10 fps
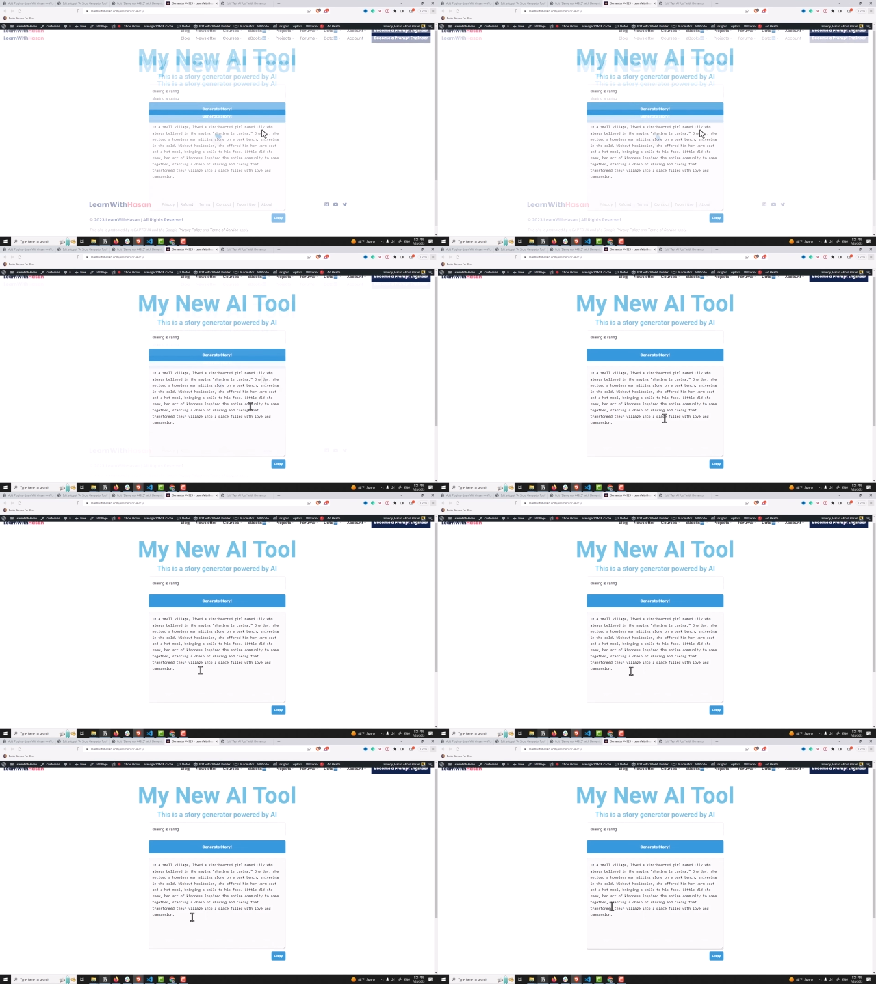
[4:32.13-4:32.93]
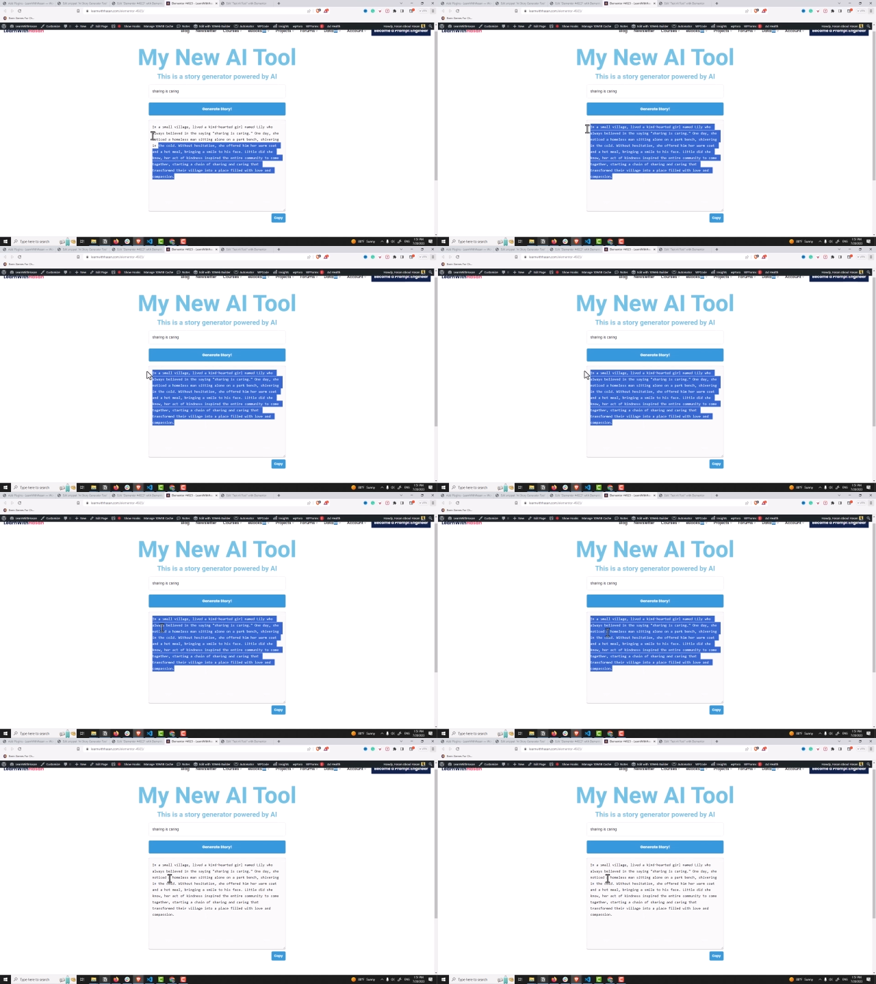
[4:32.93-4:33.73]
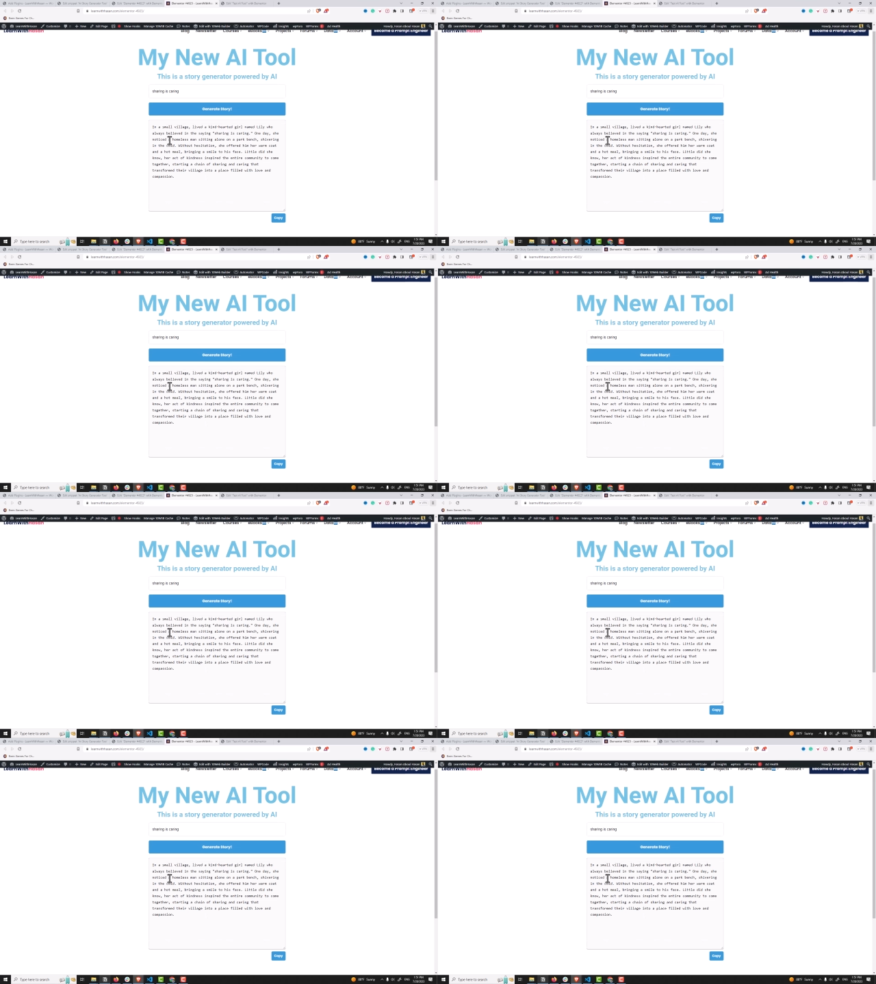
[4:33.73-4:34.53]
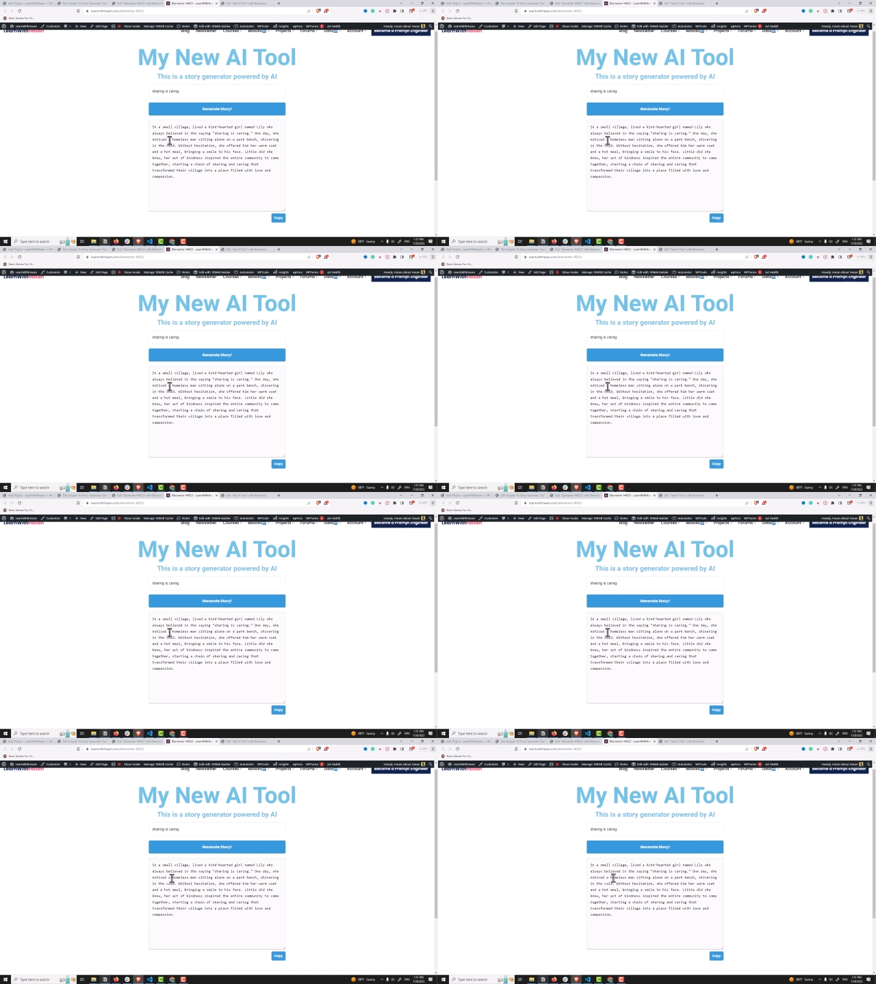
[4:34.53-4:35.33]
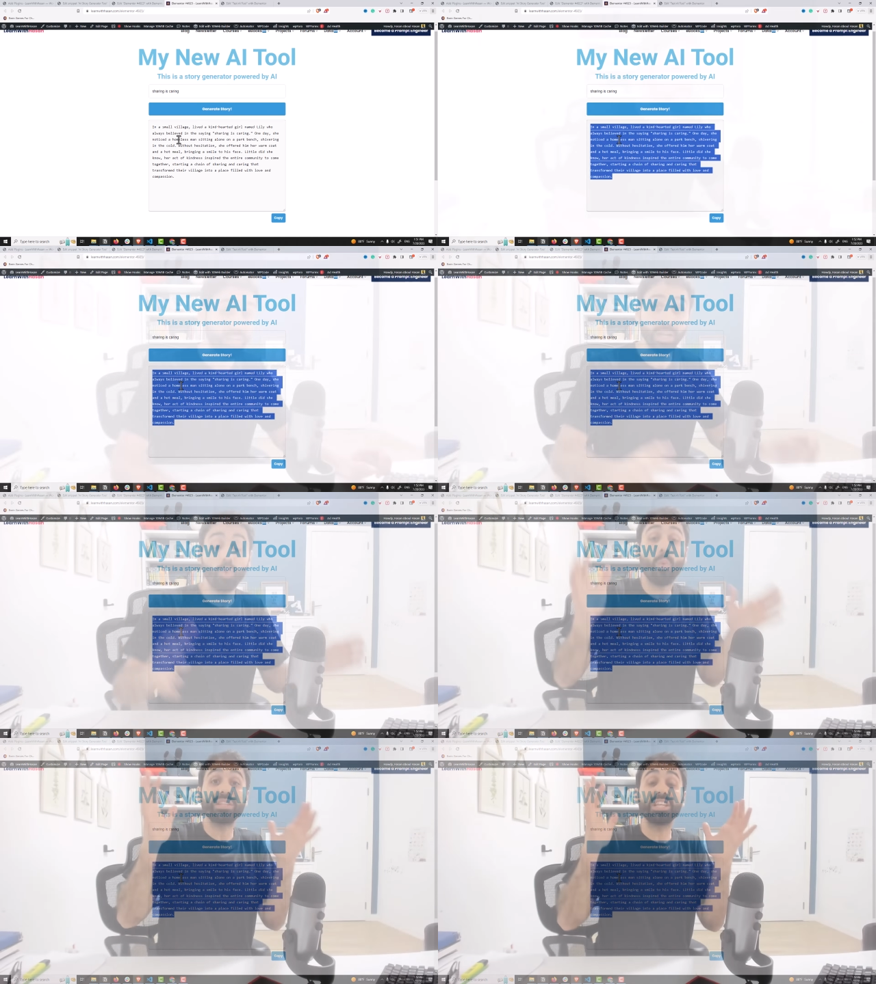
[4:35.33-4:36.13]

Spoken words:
No face is visible, so there are no lips to read.